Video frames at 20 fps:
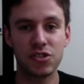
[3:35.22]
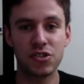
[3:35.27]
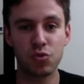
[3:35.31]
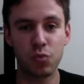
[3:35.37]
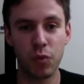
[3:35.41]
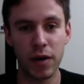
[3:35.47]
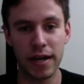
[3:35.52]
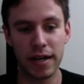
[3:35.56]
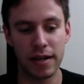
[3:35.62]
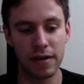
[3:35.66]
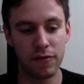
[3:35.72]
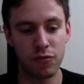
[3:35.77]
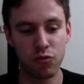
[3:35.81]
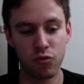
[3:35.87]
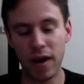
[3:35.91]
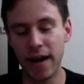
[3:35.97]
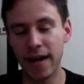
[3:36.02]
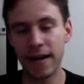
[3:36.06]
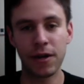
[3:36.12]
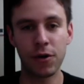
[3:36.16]
way of
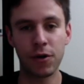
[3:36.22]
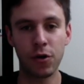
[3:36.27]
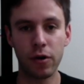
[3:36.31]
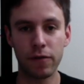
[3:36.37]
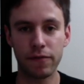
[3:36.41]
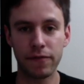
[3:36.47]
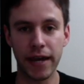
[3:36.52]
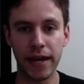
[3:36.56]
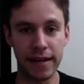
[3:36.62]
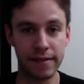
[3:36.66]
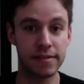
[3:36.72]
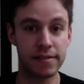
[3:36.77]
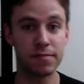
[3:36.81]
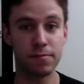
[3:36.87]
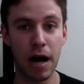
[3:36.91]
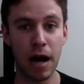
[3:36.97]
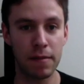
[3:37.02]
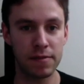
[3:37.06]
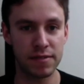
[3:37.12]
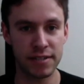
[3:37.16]
writing off Andy's
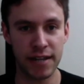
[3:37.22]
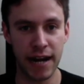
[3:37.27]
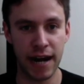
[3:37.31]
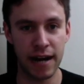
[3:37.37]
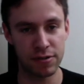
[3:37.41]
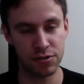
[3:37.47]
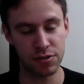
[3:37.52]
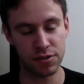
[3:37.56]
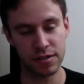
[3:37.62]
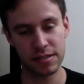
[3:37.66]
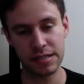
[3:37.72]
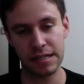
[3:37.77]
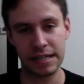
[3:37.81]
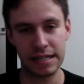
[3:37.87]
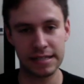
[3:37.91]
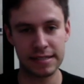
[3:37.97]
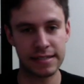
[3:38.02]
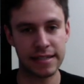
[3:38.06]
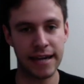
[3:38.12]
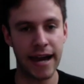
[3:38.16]
mom's character, because I
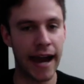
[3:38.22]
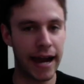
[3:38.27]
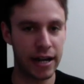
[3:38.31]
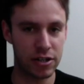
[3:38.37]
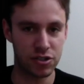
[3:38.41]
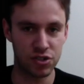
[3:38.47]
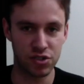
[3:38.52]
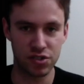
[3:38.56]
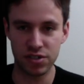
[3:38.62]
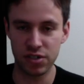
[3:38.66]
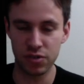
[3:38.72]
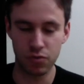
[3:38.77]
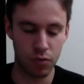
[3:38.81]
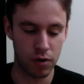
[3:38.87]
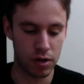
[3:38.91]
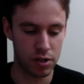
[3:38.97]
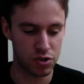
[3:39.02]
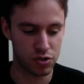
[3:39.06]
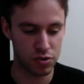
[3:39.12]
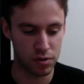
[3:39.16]
guess the actress didn't
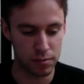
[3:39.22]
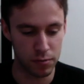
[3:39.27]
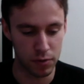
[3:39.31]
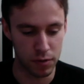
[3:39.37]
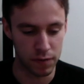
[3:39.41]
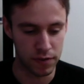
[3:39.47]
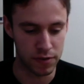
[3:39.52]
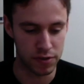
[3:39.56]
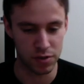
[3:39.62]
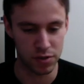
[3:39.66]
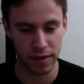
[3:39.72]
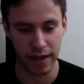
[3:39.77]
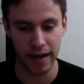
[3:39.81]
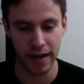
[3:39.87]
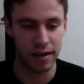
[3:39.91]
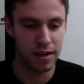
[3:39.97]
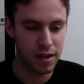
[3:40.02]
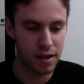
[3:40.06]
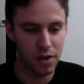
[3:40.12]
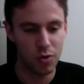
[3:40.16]
want to do the movie. So
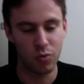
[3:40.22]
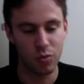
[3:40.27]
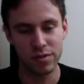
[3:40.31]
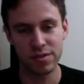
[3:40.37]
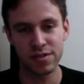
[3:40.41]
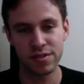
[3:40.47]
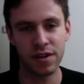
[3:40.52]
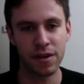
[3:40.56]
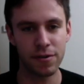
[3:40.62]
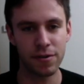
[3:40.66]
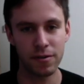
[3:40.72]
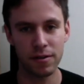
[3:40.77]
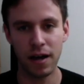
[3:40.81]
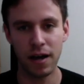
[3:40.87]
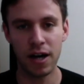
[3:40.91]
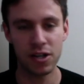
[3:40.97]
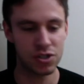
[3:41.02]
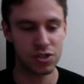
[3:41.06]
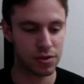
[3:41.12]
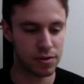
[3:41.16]
that was another
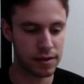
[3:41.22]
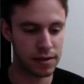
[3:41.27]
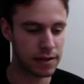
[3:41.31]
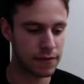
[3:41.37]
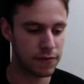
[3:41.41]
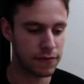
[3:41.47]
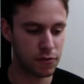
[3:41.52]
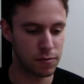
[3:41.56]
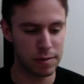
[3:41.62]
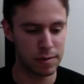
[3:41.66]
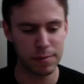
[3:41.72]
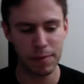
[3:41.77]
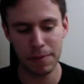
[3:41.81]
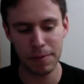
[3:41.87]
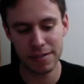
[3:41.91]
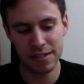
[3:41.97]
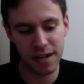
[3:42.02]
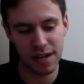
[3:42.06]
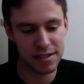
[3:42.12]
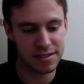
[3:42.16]
illogical thing for me. But
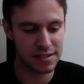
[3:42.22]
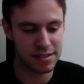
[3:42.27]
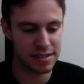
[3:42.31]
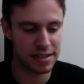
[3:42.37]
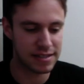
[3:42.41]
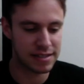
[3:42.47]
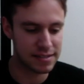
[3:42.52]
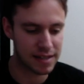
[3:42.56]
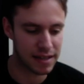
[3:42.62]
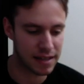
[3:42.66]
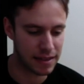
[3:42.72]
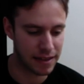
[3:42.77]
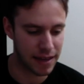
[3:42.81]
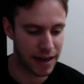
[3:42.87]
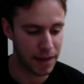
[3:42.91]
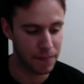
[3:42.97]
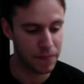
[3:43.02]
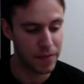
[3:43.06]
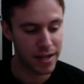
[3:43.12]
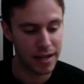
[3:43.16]
besides things like
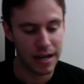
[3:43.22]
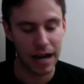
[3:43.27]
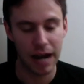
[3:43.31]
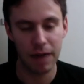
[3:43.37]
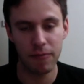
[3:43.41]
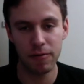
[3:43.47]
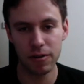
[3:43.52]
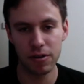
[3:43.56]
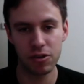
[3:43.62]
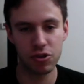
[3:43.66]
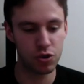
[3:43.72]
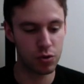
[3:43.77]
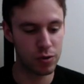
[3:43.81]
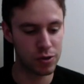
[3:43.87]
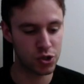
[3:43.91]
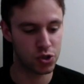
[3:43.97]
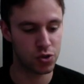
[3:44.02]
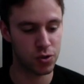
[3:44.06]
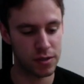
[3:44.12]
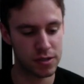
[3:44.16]
that, I really do
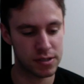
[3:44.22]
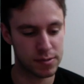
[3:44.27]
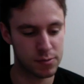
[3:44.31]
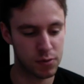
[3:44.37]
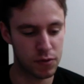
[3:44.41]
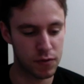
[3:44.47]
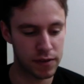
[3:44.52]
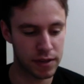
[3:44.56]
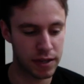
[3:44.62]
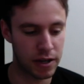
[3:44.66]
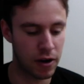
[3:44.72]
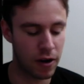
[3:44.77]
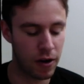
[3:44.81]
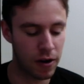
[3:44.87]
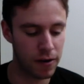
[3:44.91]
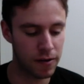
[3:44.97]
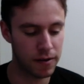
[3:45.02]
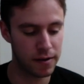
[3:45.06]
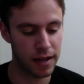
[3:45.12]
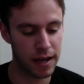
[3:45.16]
enjoy this movie. There
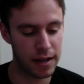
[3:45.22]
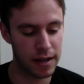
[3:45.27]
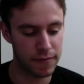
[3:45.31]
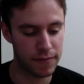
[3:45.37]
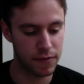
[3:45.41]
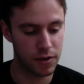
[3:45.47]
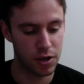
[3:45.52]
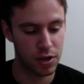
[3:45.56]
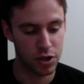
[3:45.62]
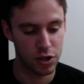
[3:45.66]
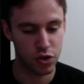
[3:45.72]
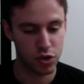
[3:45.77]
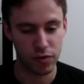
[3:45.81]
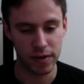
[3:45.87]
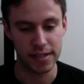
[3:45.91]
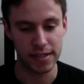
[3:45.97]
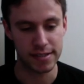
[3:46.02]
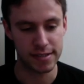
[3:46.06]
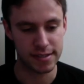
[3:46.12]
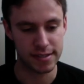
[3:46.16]
are a lot of
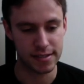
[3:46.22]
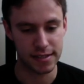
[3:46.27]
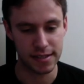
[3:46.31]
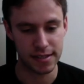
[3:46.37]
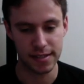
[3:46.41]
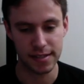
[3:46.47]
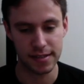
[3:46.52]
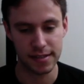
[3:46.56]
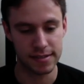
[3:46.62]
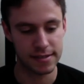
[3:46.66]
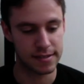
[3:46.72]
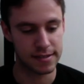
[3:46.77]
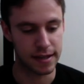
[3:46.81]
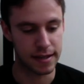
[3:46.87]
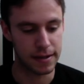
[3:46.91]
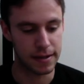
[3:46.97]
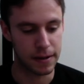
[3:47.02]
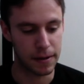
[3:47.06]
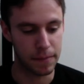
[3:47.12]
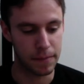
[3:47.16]
great scenes
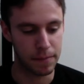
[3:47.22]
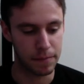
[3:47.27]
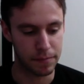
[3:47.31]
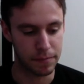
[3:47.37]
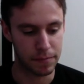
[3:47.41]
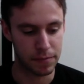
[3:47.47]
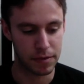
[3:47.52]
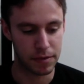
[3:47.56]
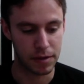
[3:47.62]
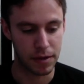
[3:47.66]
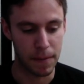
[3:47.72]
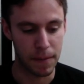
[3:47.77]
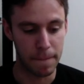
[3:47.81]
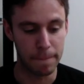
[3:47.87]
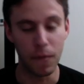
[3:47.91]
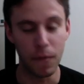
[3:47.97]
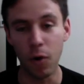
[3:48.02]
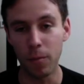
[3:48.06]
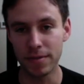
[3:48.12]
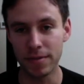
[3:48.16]
and
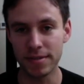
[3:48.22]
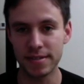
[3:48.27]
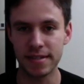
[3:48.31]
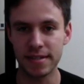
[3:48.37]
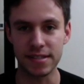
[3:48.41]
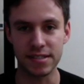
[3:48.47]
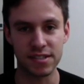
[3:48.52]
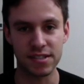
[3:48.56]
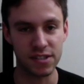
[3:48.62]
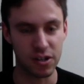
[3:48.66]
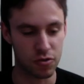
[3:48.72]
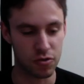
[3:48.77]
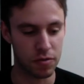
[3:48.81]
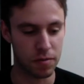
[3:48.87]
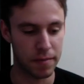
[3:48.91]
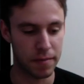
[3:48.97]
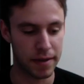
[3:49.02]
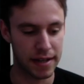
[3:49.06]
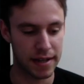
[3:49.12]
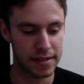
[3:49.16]
moments that stuck
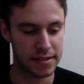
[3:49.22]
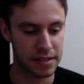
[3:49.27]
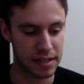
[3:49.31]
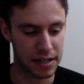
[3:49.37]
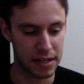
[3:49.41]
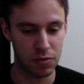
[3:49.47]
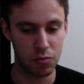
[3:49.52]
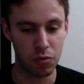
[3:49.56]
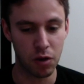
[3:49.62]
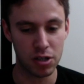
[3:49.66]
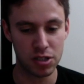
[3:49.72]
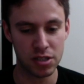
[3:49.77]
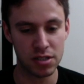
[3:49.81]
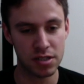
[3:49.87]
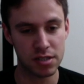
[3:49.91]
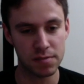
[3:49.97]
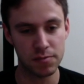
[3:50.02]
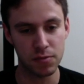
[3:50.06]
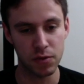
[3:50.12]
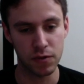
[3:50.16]
with me as a kid watching
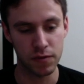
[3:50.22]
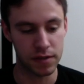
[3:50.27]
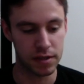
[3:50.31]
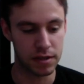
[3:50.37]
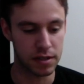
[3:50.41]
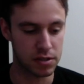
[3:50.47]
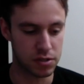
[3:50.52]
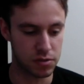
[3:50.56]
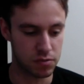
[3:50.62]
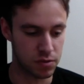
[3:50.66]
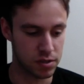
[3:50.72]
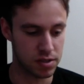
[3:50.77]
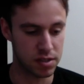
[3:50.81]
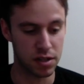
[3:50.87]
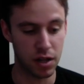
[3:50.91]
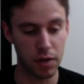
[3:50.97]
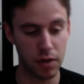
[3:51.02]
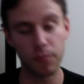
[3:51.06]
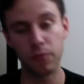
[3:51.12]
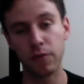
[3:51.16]
this movie. This was
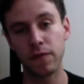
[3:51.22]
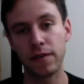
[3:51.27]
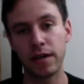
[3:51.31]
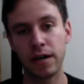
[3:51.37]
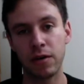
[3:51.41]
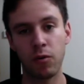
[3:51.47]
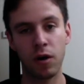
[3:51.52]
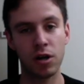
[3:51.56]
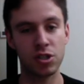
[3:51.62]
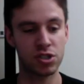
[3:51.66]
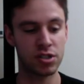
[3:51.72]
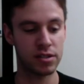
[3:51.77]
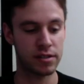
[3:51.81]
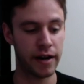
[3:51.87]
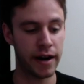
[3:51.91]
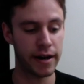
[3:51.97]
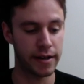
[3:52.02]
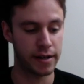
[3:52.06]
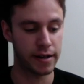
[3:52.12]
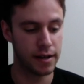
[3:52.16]
another movie that I watched a
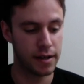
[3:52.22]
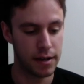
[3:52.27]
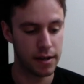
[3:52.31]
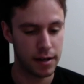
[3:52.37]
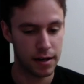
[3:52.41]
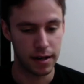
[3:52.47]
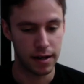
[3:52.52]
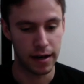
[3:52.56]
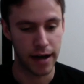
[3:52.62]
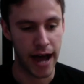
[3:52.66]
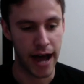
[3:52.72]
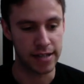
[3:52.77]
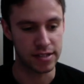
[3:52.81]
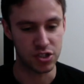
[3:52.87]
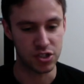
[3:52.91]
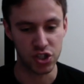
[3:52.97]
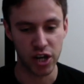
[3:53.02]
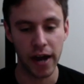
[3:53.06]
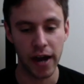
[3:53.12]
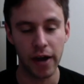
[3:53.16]
lot as
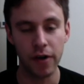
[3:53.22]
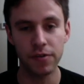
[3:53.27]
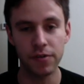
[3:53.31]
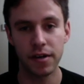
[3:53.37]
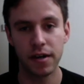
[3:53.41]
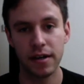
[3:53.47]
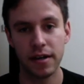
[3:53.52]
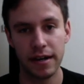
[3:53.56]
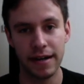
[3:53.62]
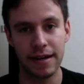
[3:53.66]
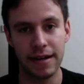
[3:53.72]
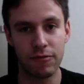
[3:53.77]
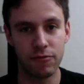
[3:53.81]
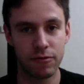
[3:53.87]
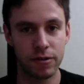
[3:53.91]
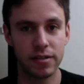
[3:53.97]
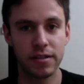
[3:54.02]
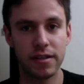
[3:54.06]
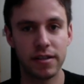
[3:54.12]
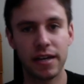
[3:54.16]
a child, and I
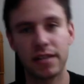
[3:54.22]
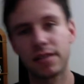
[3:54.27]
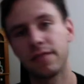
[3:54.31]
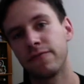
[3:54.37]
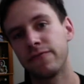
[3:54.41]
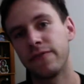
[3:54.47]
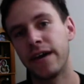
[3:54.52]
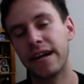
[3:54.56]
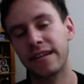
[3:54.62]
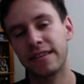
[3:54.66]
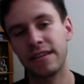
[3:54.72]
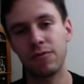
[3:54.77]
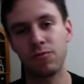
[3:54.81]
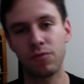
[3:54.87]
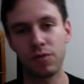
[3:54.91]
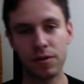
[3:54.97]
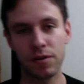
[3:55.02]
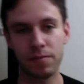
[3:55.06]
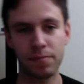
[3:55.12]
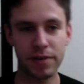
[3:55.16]
really like the fact that
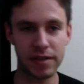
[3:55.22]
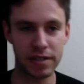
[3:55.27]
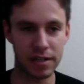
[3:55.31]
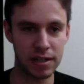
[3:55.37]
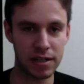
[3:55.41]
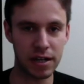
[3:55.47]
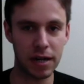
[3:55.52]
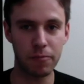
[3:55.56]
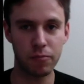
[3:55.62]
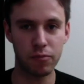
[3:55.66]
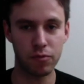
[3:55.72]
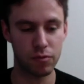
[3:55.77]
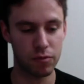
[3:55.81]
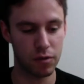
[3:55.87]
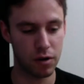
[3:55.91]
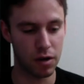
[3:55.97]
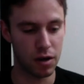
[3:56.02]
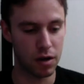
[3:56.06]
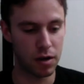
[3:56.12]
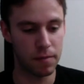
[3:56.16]
we're picking up
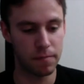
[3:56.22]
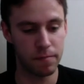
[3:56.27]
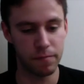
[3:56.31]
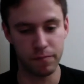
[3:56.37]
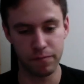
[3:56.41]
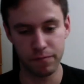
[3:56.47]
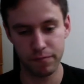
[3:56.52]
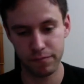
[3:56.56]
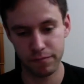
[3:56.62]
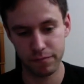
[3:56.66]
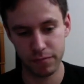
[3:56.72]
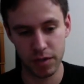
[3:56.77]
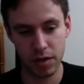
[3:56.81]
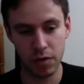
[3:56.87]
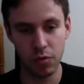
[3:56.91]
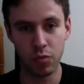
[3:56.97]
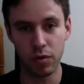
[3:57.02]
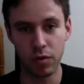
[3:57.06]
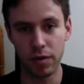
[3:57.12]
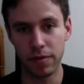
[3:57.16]

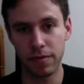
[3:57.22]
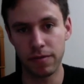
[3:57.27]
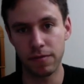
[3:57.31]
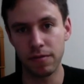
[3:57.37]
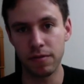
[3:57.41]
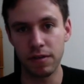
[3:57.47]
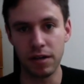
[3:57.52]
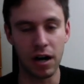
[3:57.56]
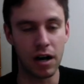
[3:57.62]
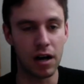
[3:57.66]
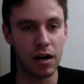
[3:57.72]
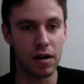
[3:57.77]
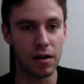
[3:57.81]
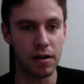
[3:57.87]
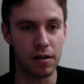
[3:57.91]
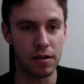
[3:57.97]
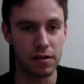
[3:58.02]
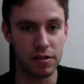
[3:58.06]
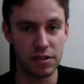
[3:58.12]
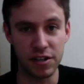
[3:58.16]
with
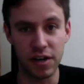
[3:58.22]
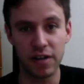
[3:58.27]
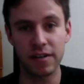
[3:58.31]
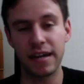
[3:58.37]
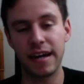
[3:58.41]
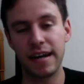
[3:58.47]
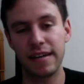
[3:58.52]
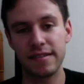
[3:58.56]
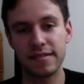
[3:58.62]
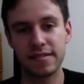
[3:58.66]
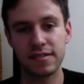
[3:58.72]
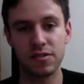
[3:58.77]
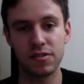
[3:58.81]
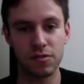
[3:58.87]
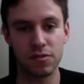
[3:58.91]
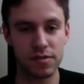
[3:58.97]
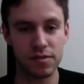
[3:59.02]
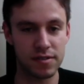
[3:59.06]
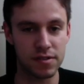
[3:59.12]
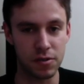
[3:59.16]
young Andy,
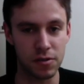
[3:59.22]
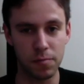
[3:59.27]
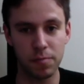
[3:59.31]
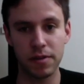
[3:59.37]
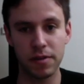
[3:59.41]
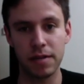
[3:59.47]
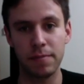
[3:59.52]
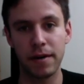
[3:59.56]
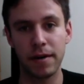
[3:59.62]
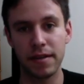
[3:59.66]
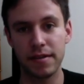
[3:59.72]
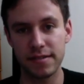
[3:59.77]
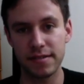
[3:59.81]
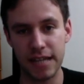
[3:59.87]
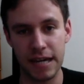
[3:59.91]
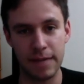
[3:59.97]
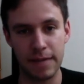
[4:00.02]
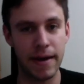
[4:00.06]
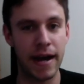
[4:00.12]
still played by the same